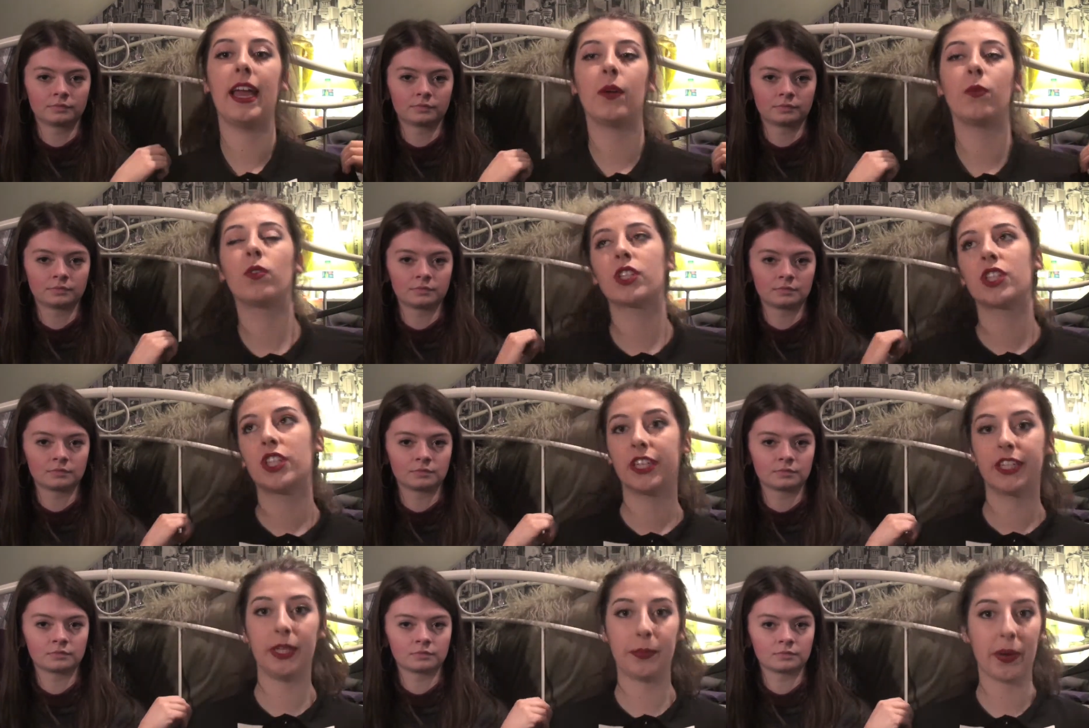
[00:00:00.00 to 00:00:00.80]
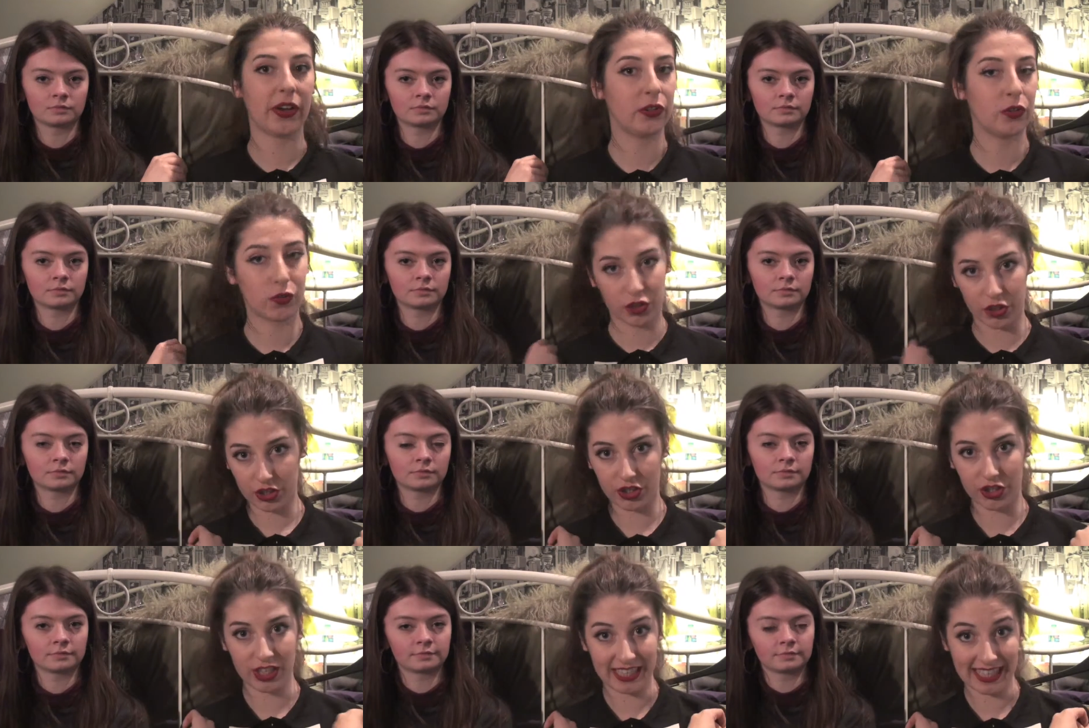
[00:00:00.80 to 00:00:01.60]
Speaker 1: It was £30
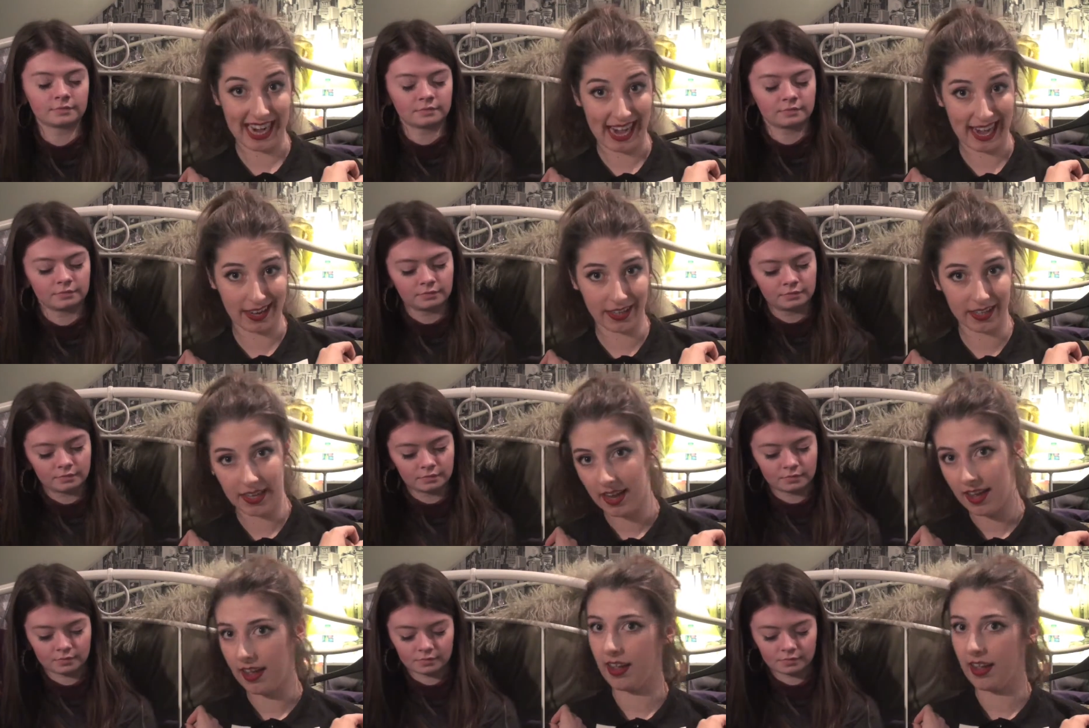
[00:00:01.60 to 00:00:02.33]
reduced to 10,